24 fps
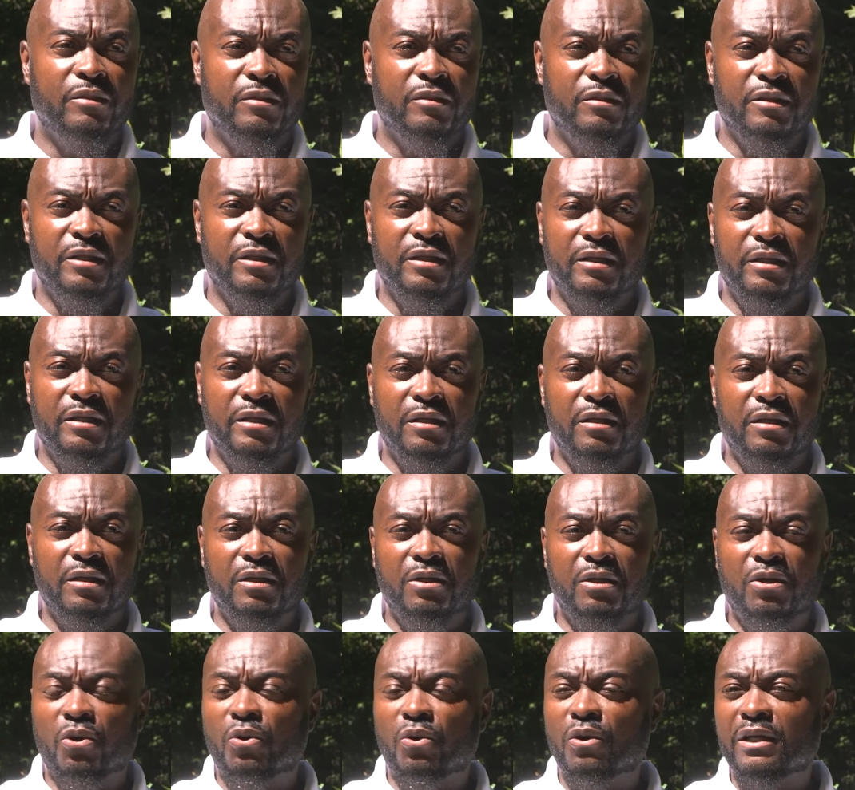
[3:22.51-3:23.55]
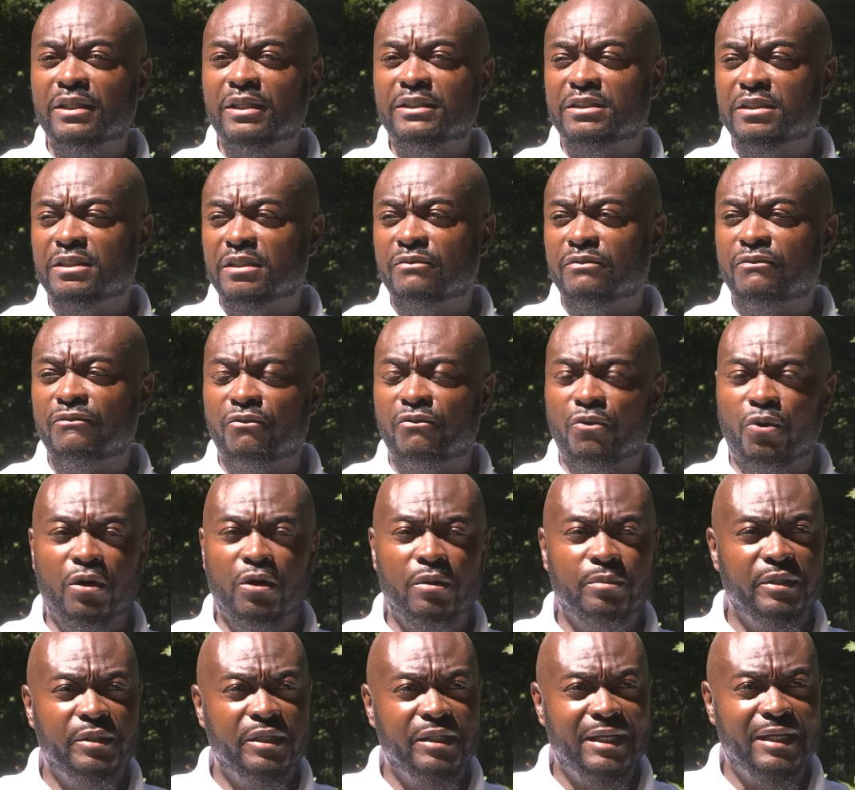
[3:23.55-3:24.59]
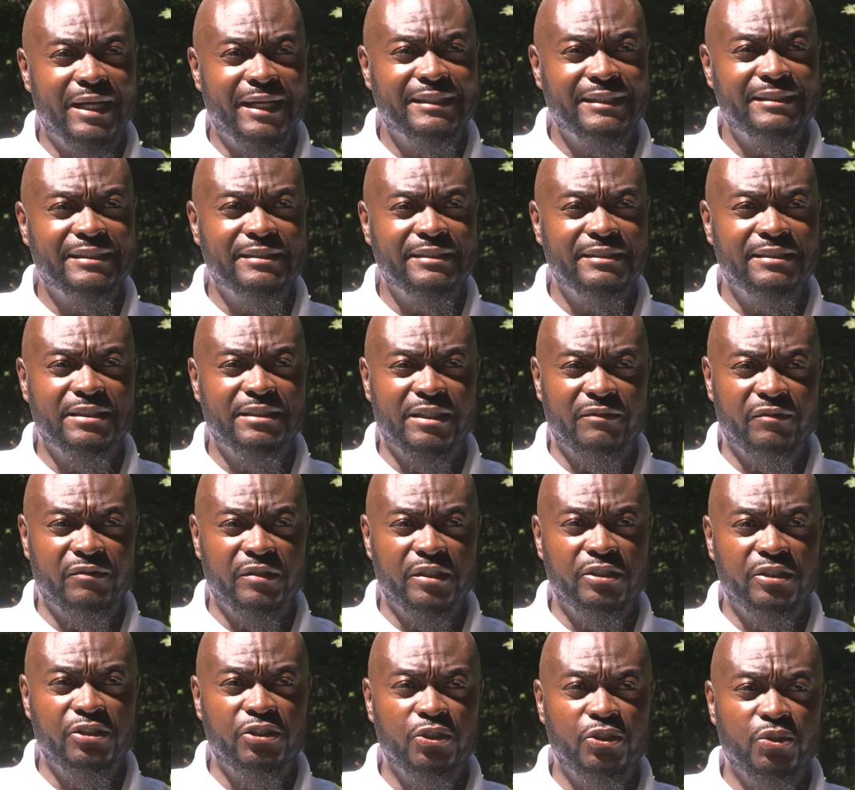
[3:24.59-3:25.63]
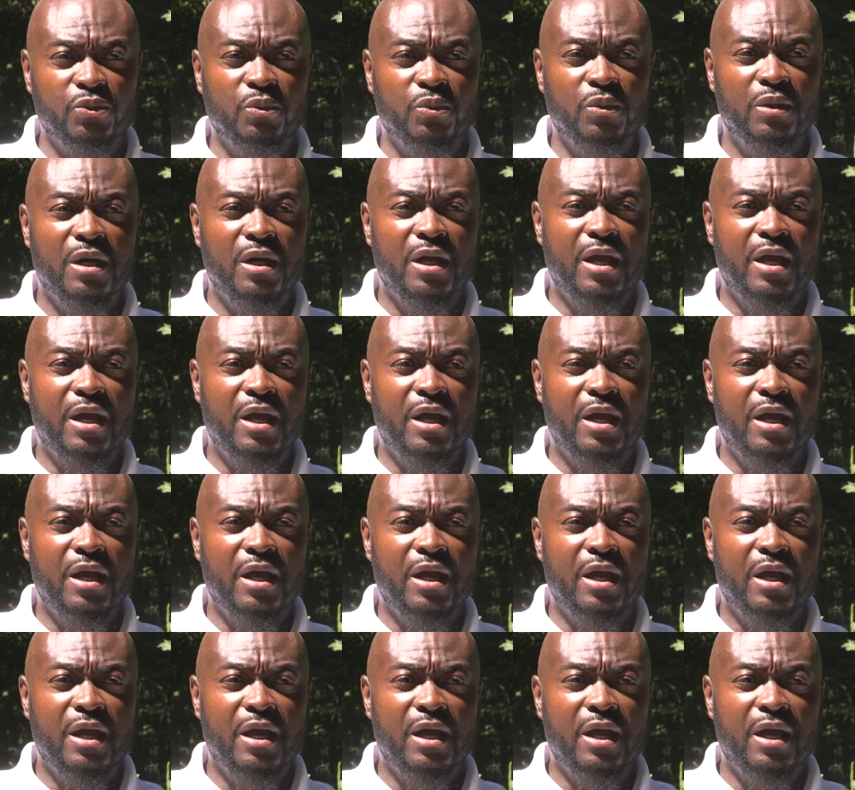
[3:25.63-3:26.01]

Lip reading: The coalition formed in 1972,